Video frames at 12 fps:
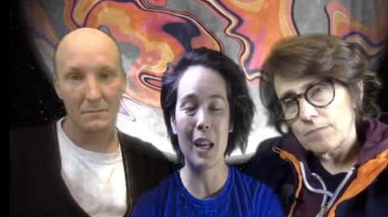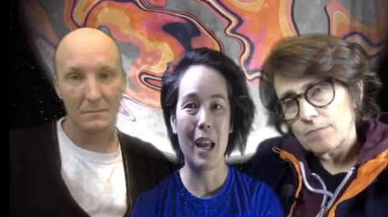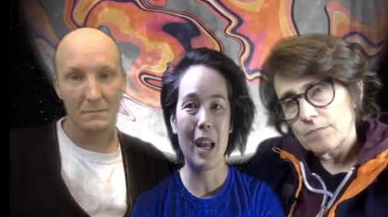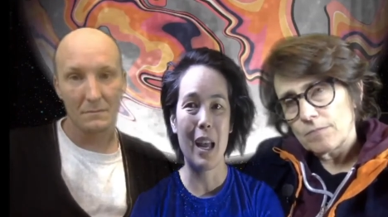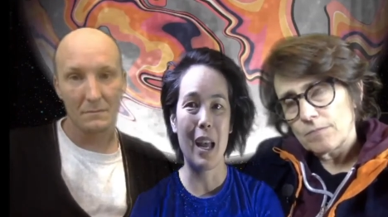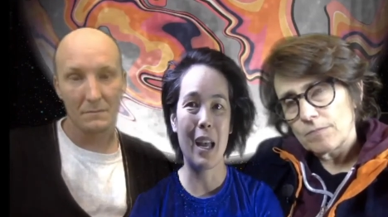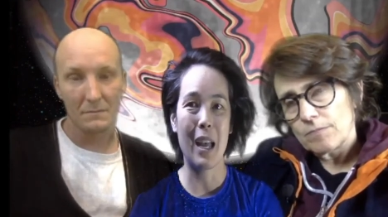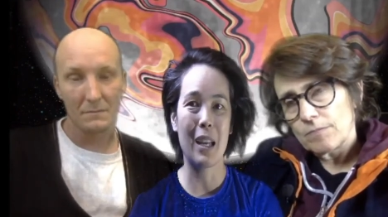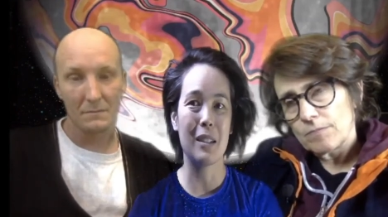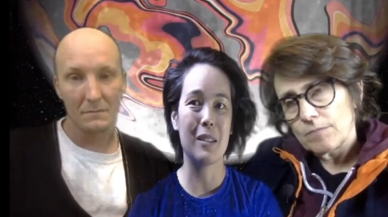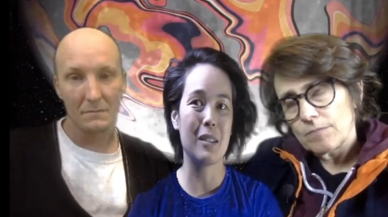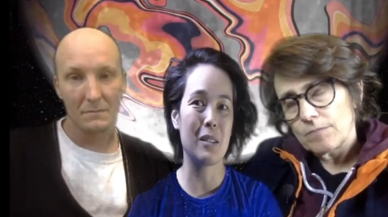Speaker 1: And
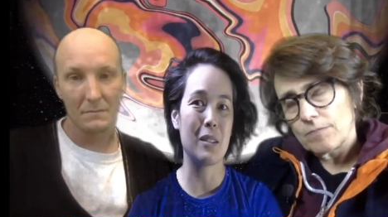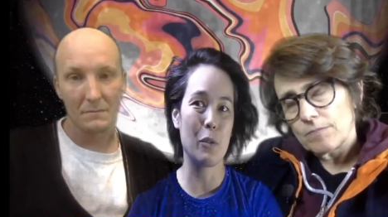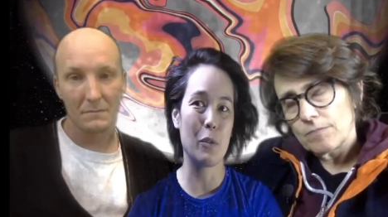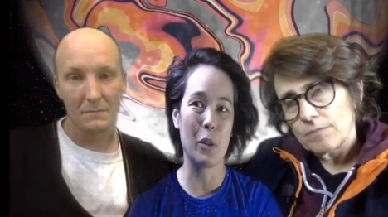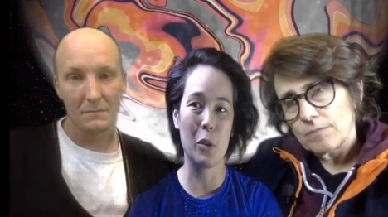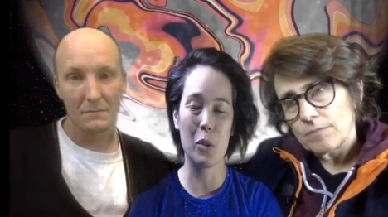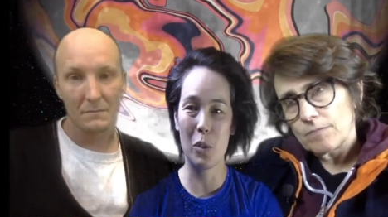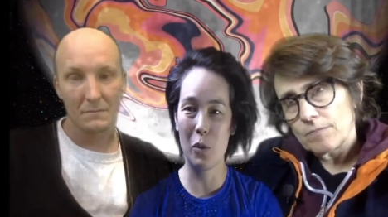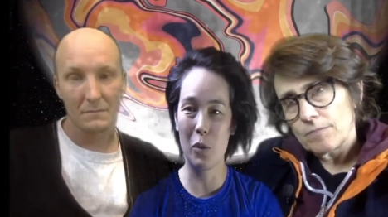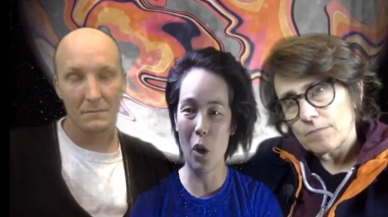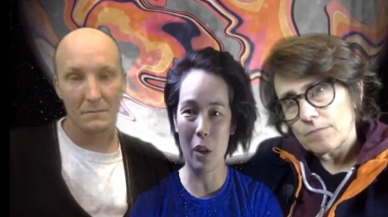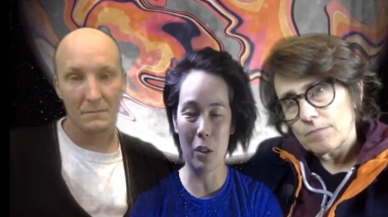for those who've
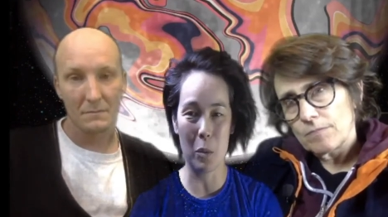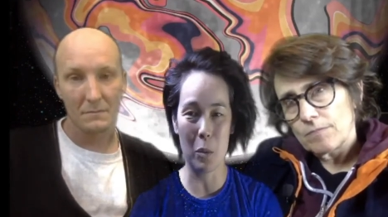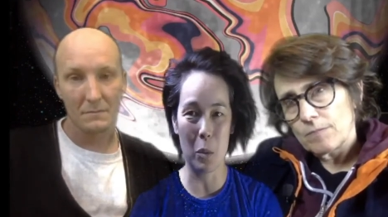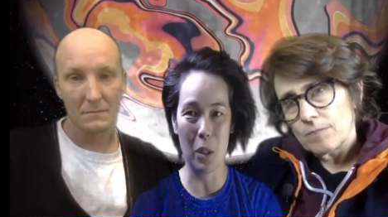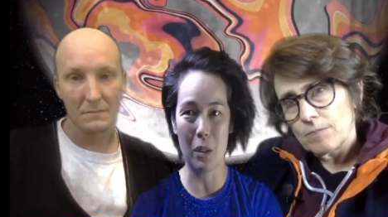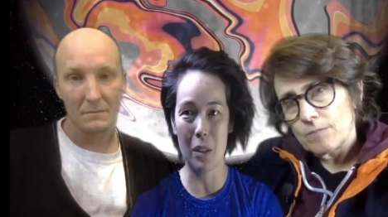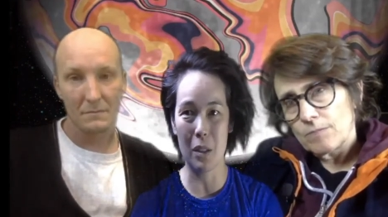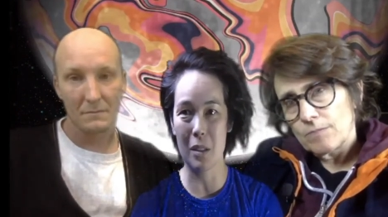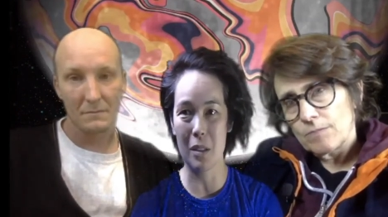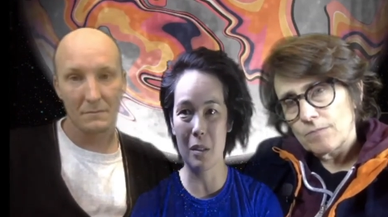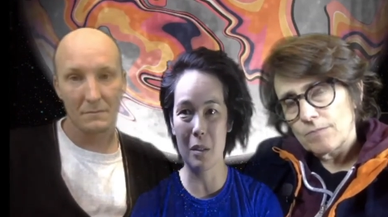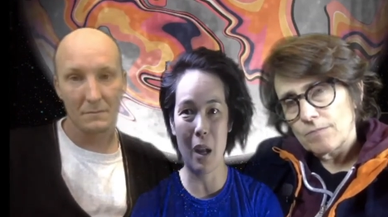caught her work this
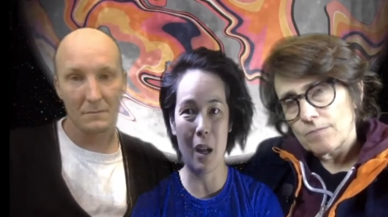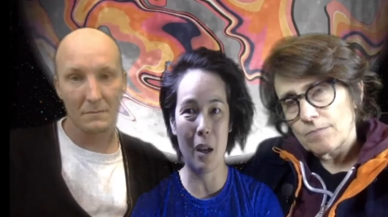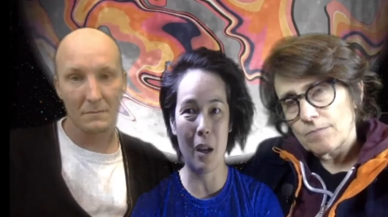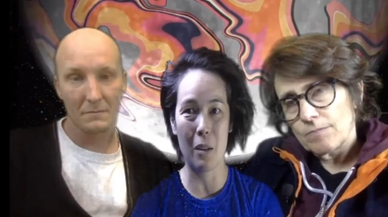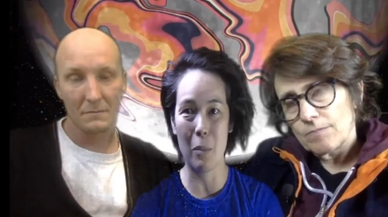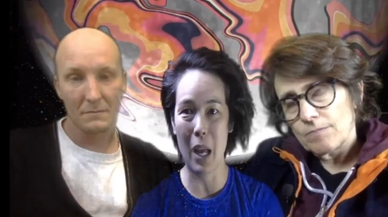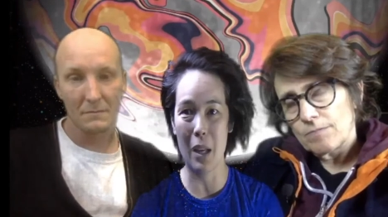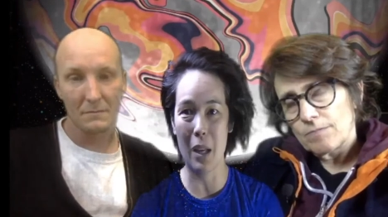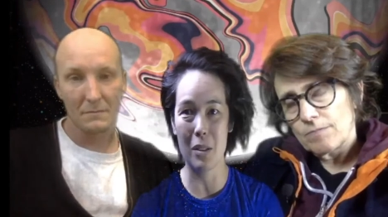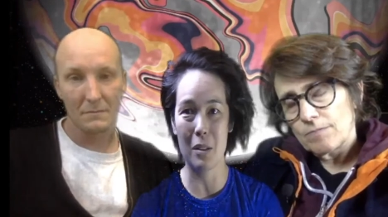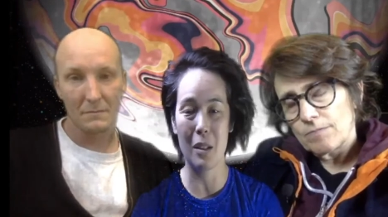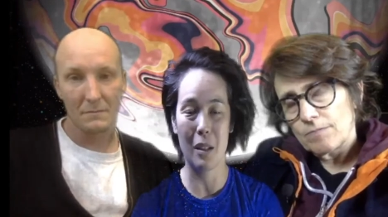uh, past
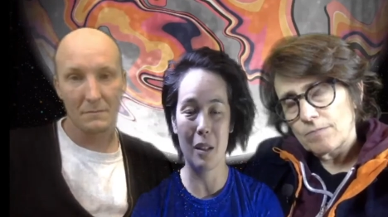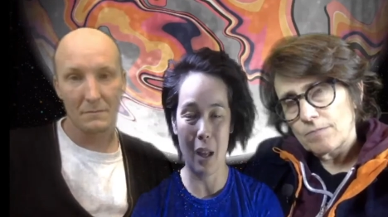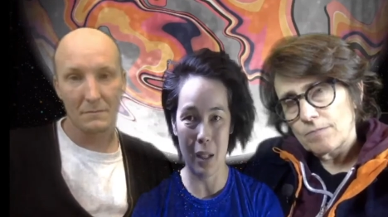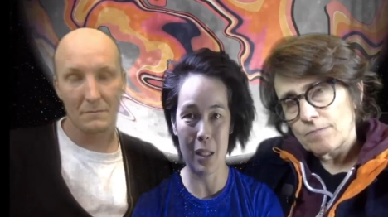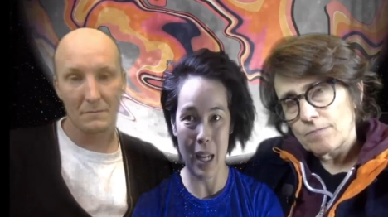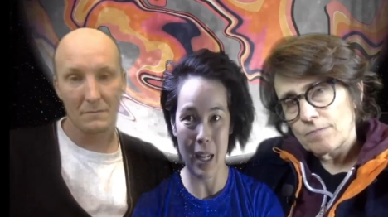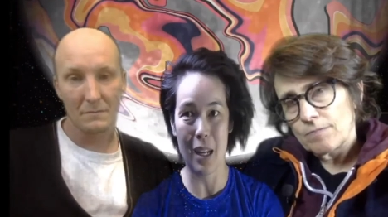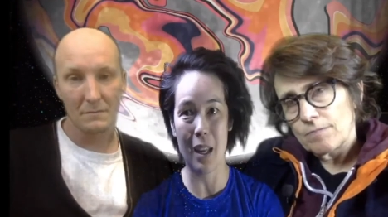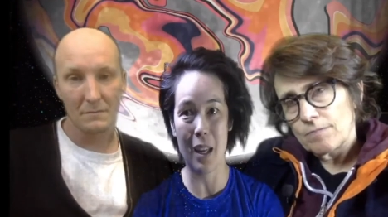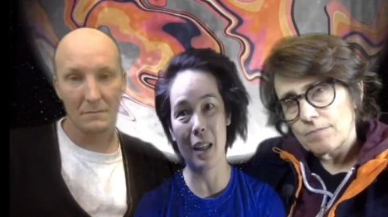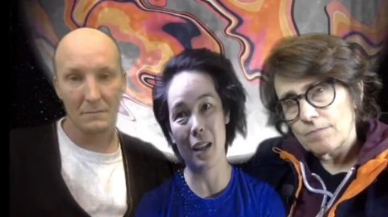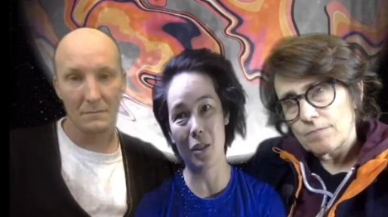uh, tonight and
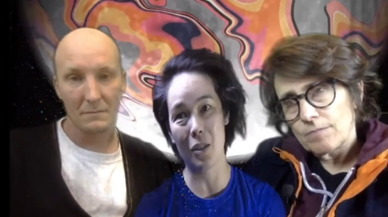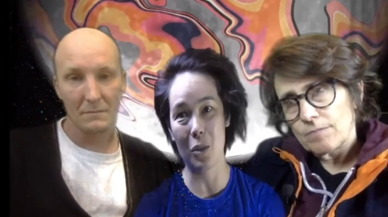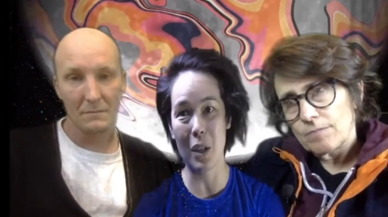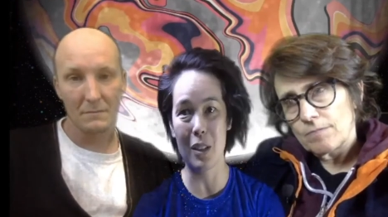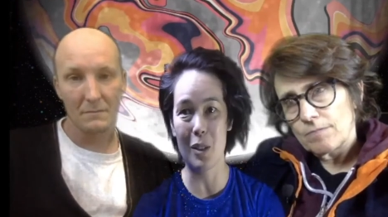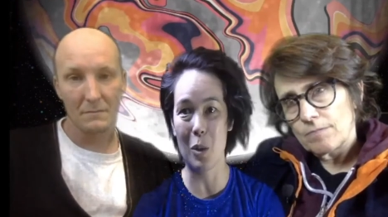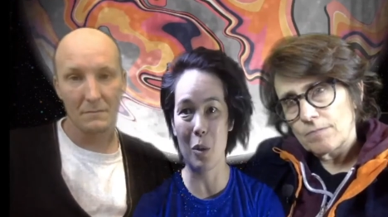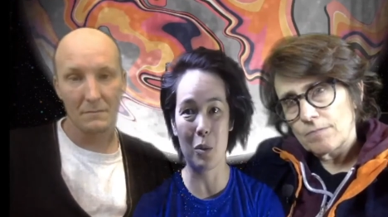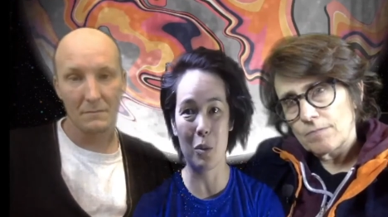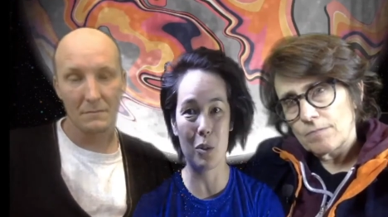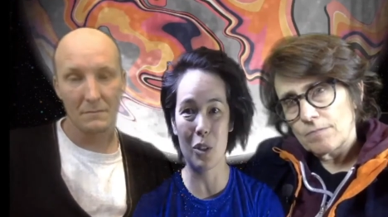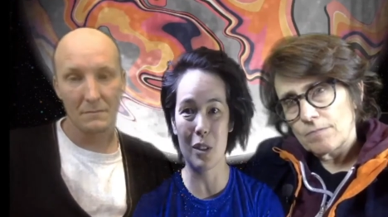then two nights ago,
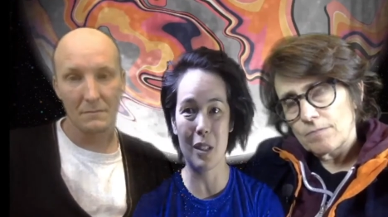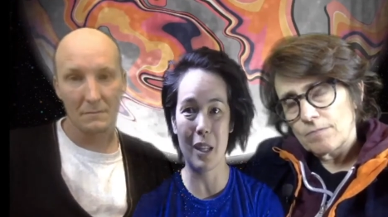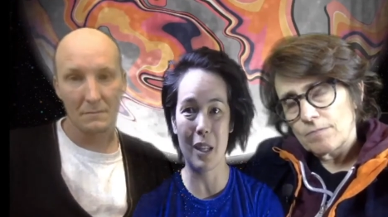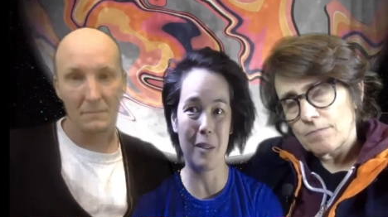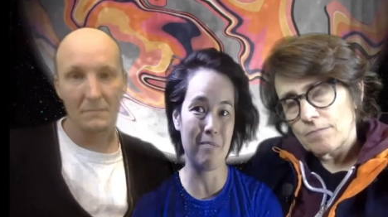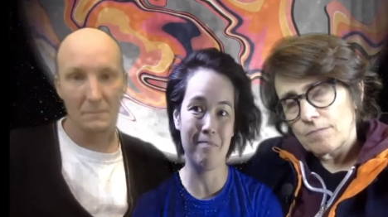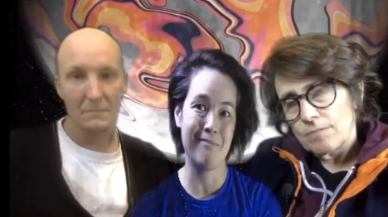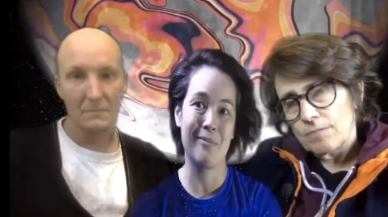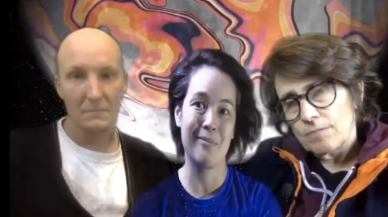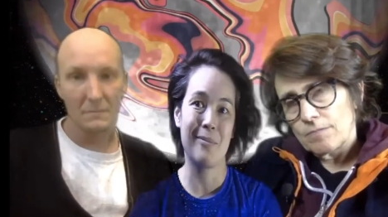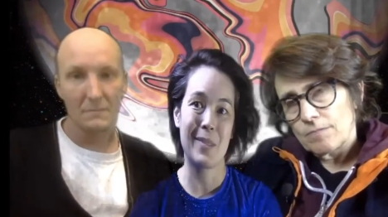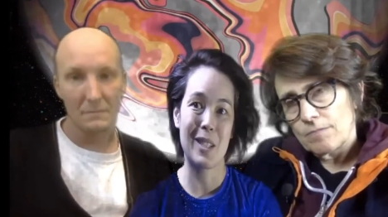just like
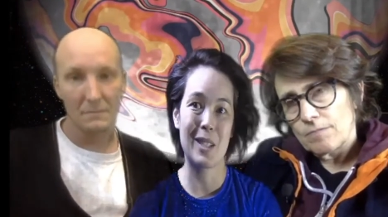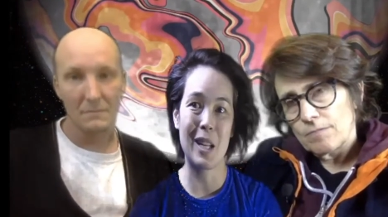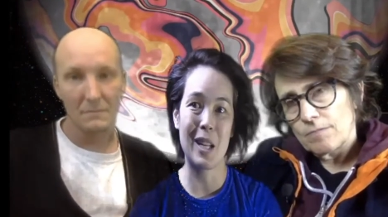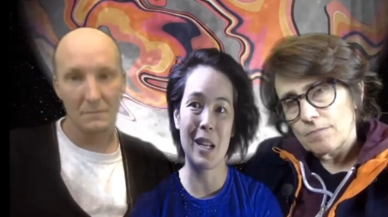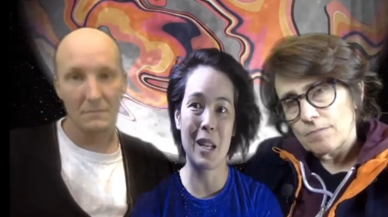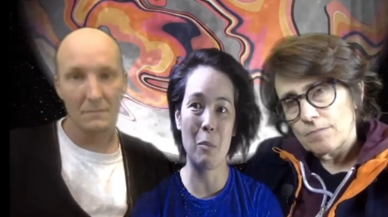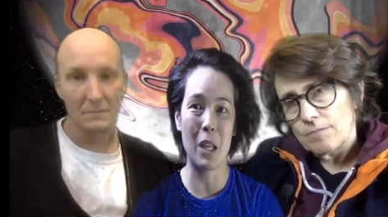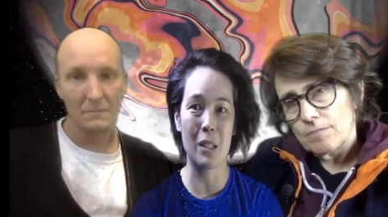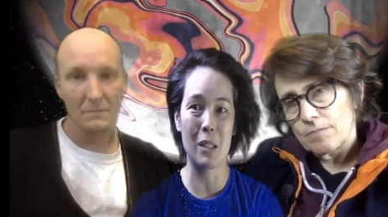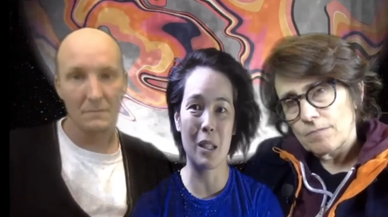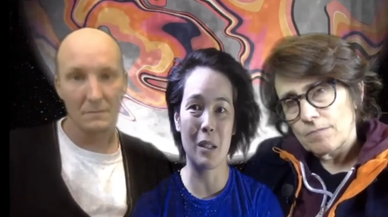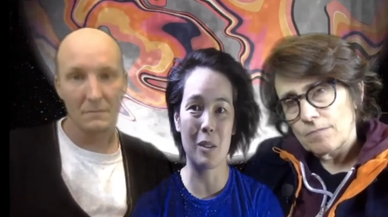stunning,
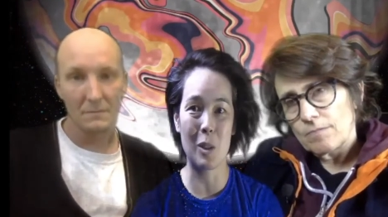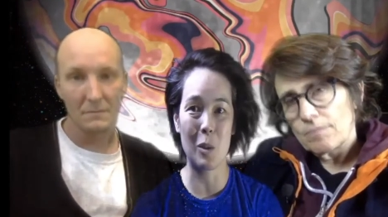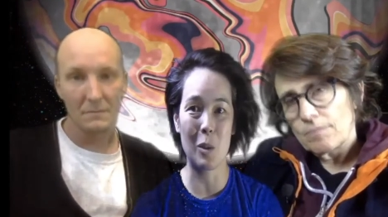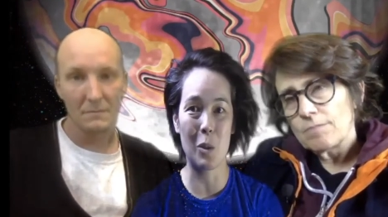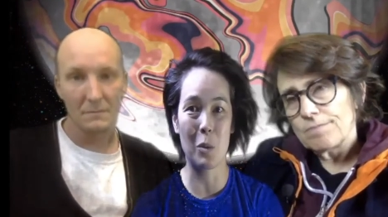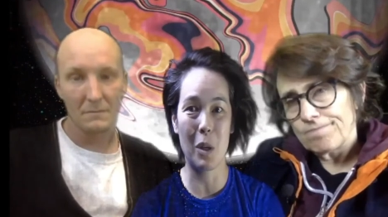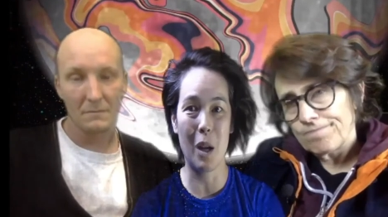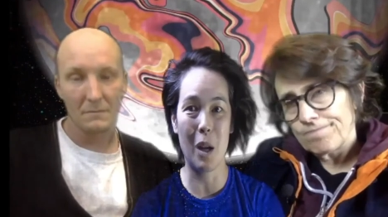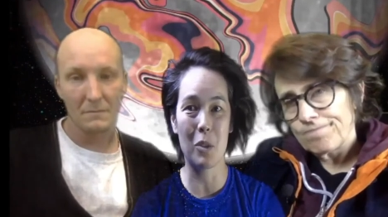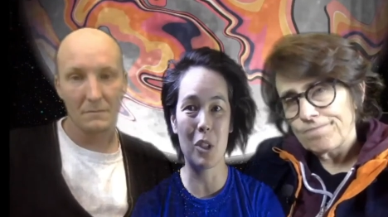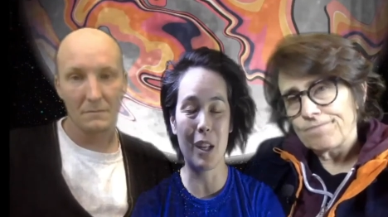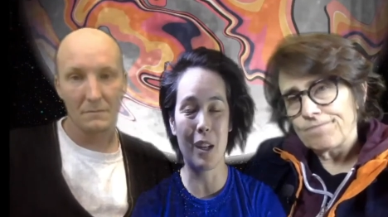amazing. So come
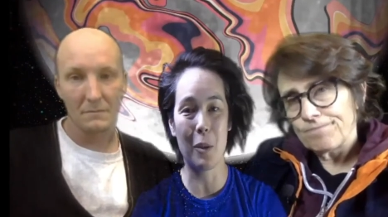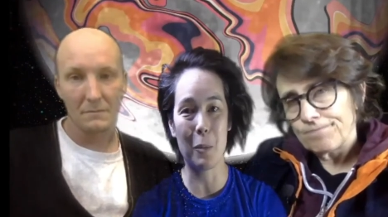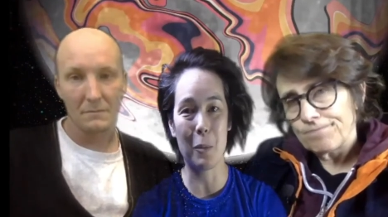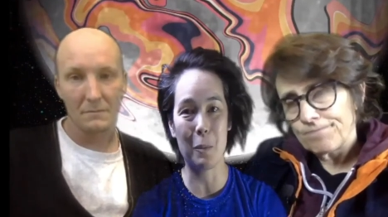check it out.